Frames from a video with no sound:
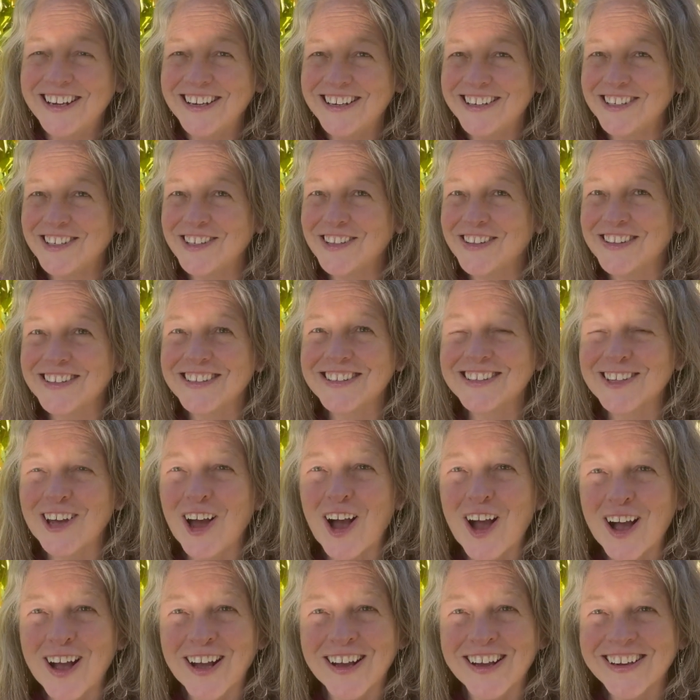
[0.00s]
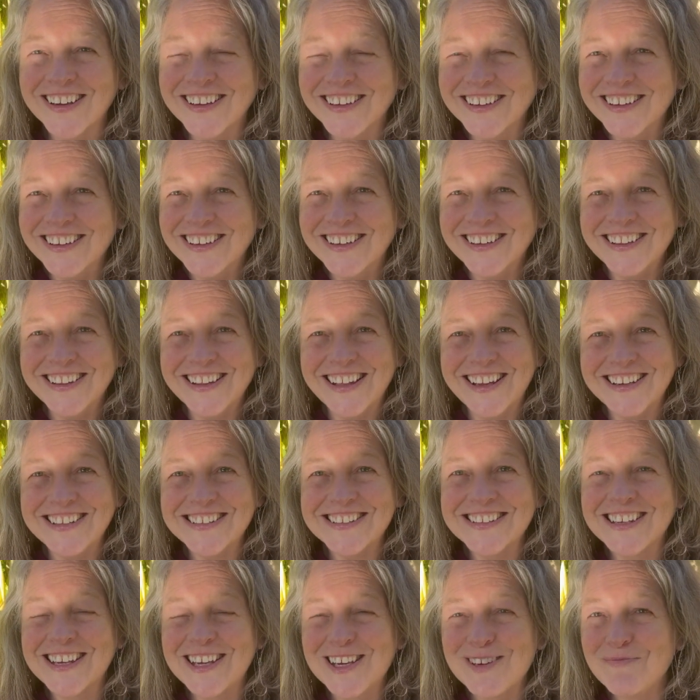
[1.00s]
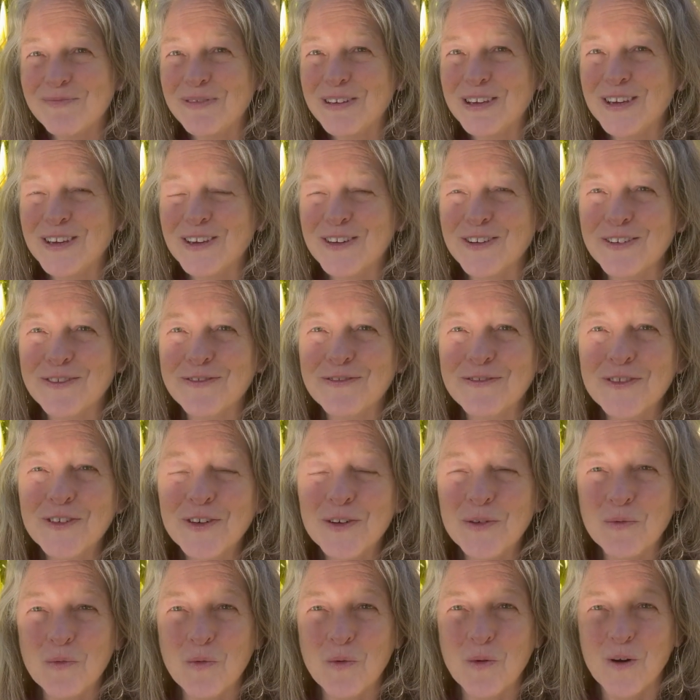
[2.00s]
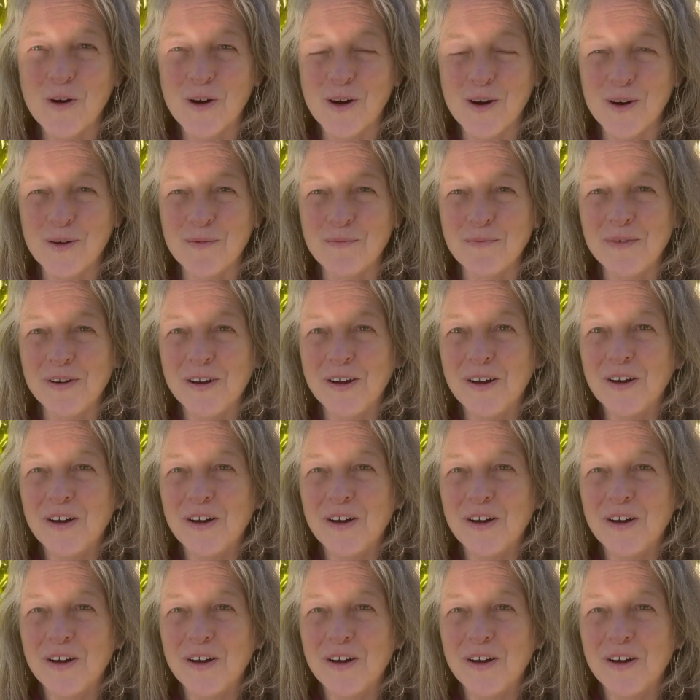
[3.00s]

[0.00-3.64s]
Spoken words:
to the sock that is keeping your foot warm